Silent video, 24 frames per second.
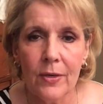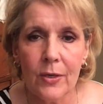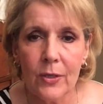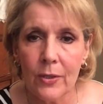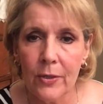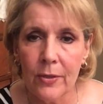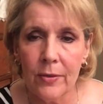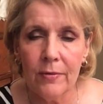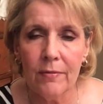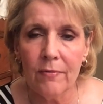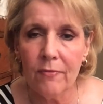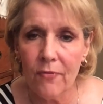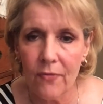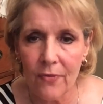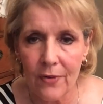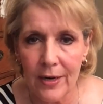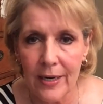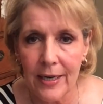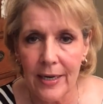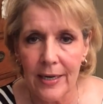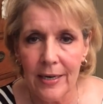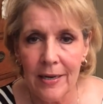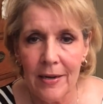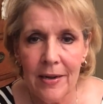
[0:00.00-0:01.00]

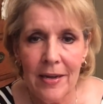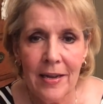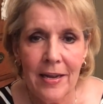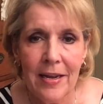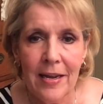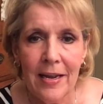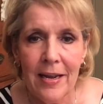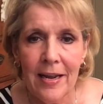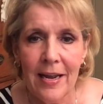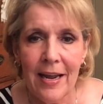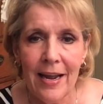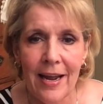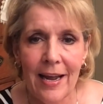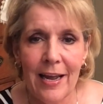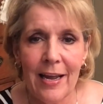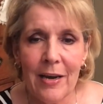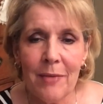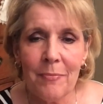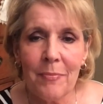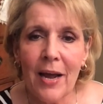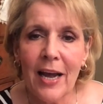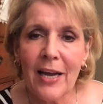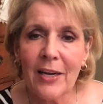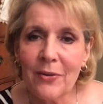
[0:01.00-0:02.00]
gluten-free.
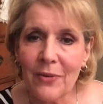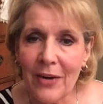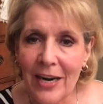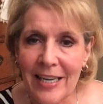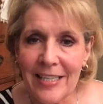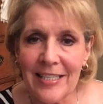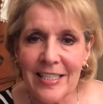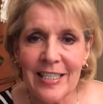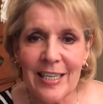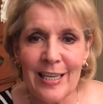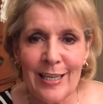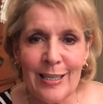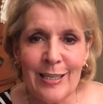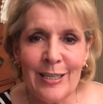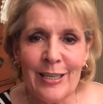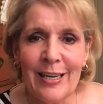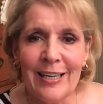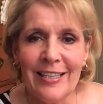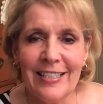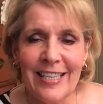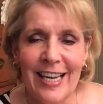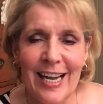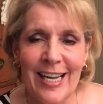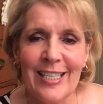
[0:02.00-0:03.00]
And my
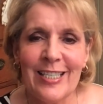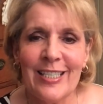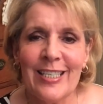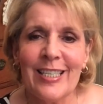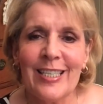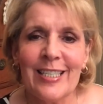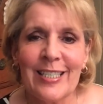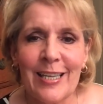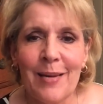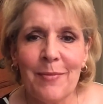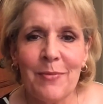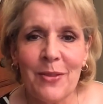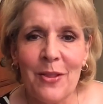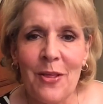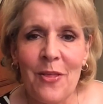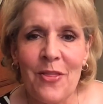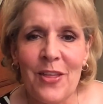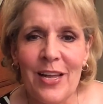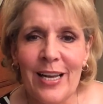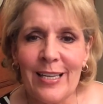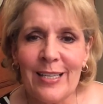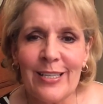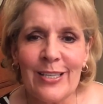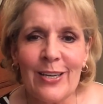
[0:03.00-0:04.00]
grandson tasted some of the
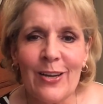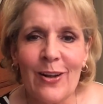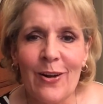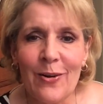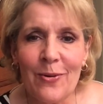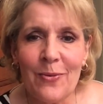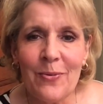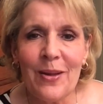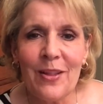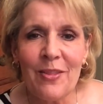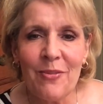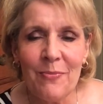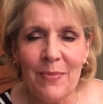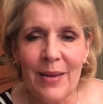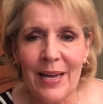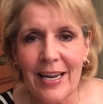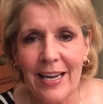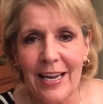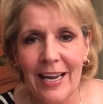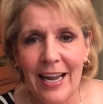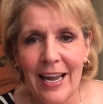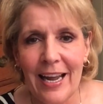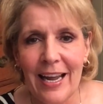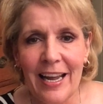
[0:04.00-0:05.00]
things along with
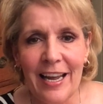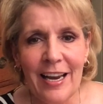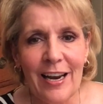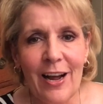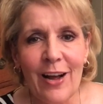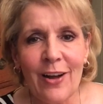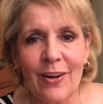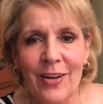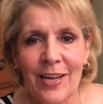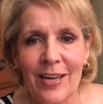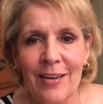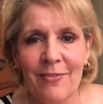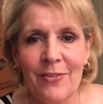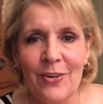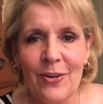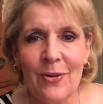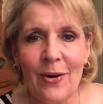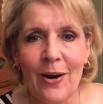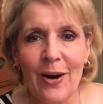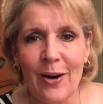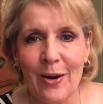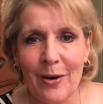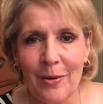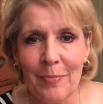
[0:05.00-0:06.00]
me, and I'll give you
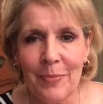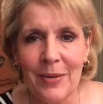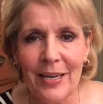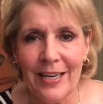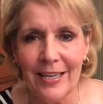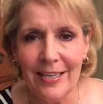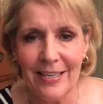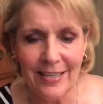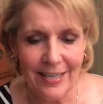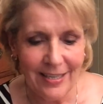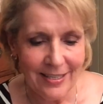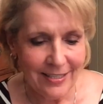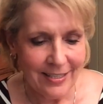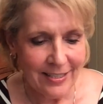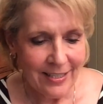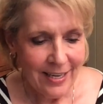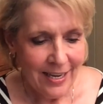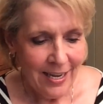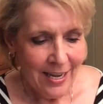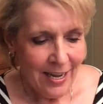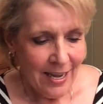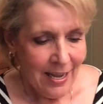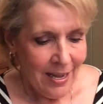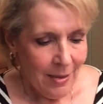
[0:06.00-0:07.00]
our opinions.
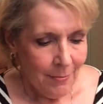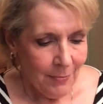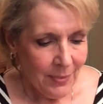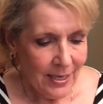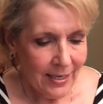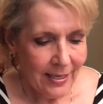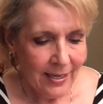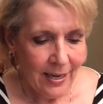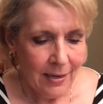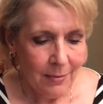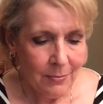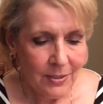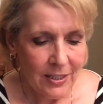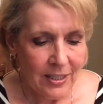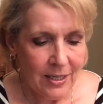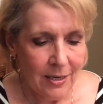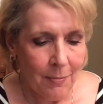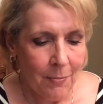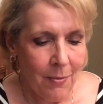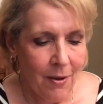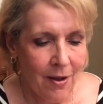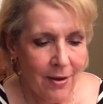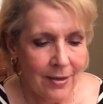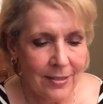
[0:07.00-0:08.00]
But it comes in a
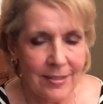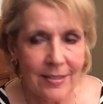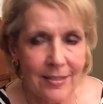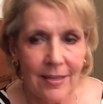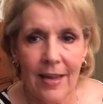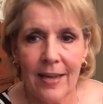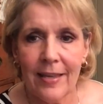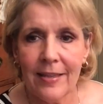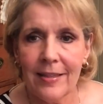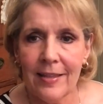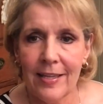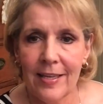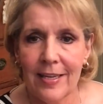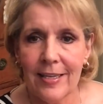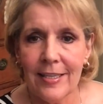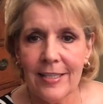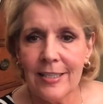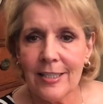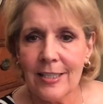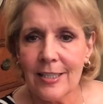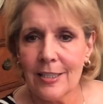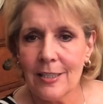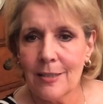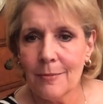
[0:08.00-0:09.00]
box like
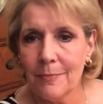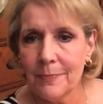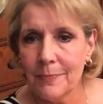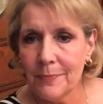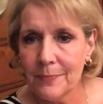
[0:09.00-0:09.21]
this,